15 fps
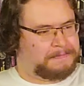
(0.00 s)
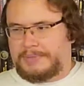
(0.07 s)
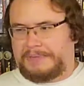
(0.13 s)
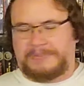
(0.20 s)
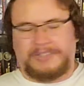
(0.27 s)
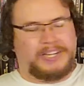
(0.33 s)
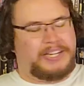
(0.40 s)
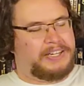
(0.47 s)
I'm
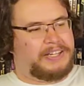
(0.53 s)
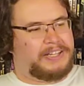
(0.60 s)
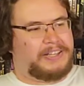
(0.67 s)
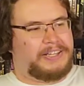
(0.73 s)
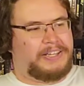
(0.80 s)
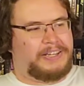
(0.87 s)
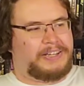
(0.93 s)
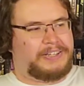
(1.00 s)
trying to
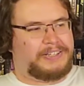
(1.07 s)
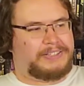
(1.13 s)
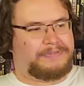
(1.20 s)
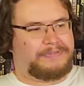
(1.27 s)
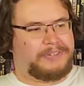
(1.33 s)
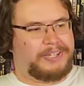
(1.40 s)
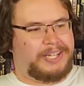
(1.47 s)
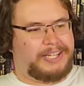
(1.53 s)
think because I
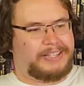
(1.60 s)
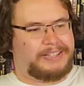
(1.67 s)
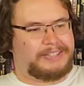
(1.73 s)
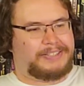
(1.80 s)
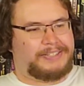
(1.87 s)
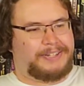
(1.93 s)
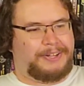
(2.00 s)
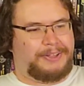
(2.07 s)
feel like
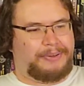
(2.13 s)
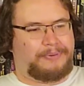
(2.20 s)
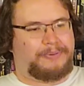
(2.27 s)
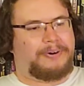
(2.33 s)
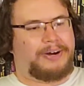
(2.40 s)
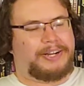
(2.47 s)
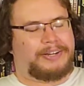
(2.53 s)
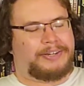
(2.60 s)
there's another
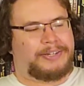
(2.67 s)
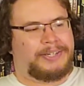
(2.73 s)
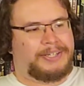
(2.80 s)
one